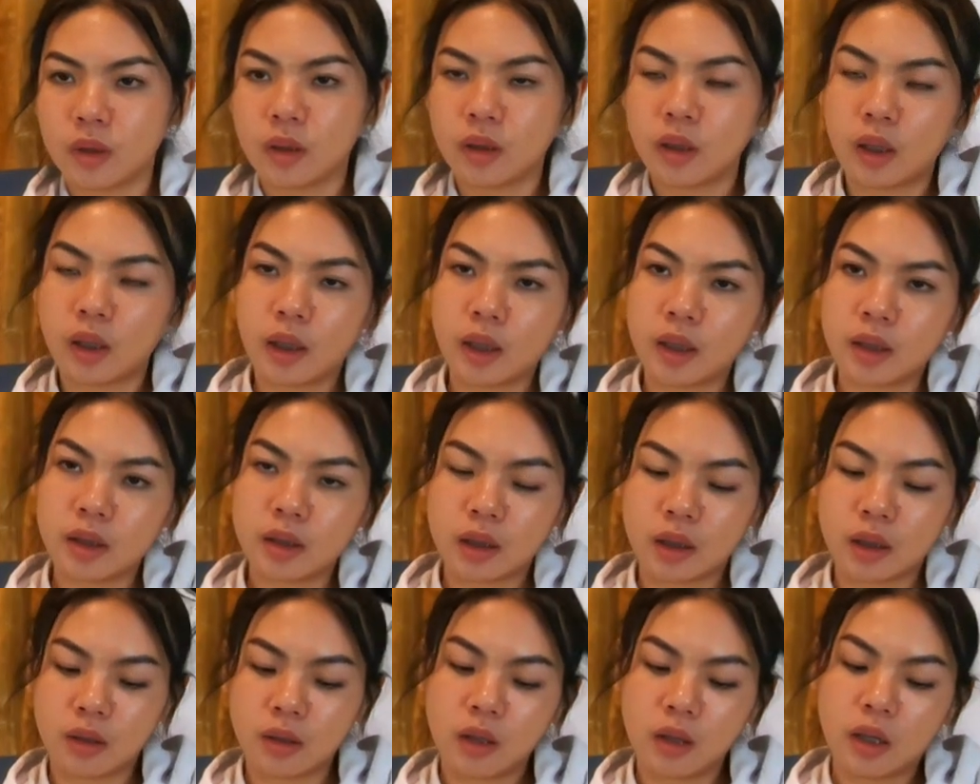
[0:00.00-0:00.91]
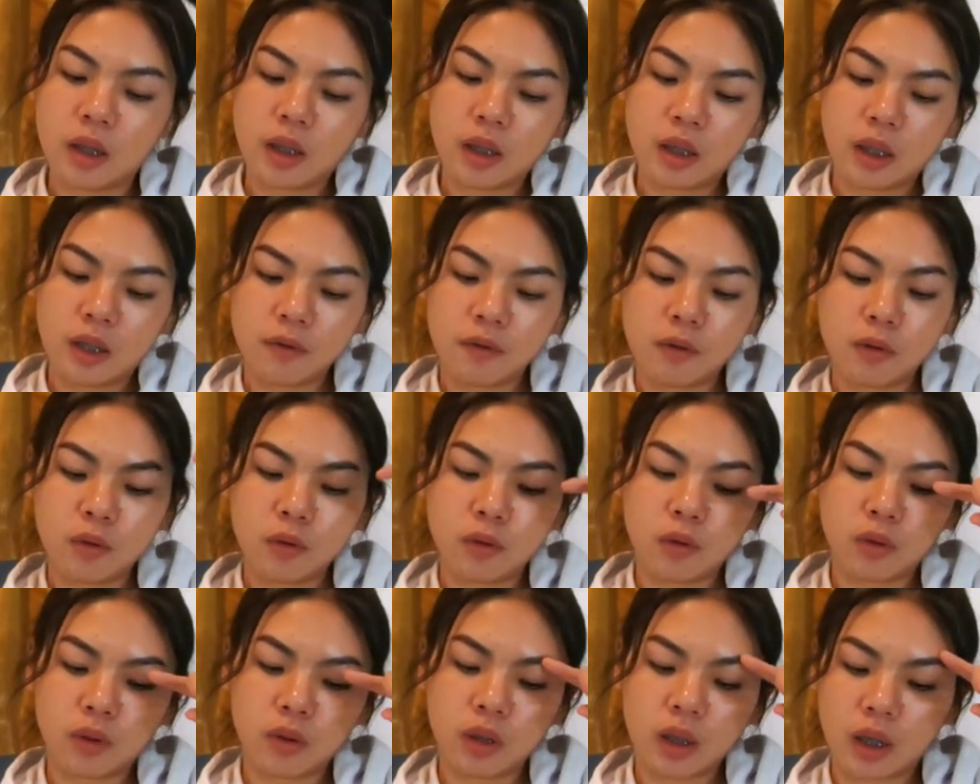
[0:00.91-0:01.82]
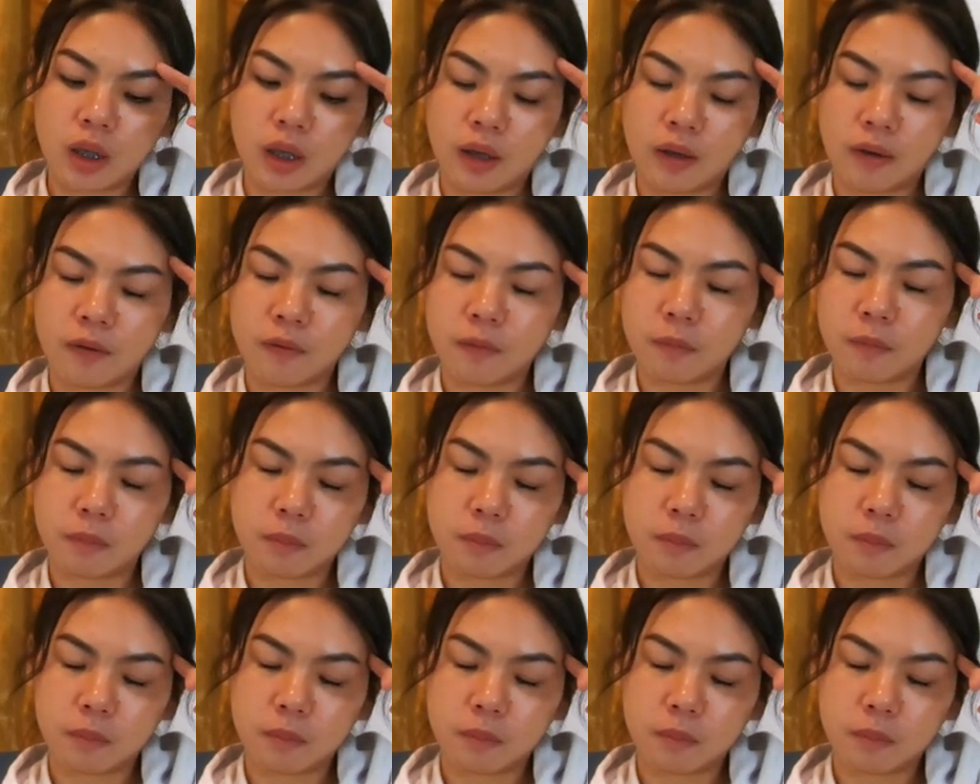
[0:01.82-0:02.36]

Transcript: And I said, if you don't happy,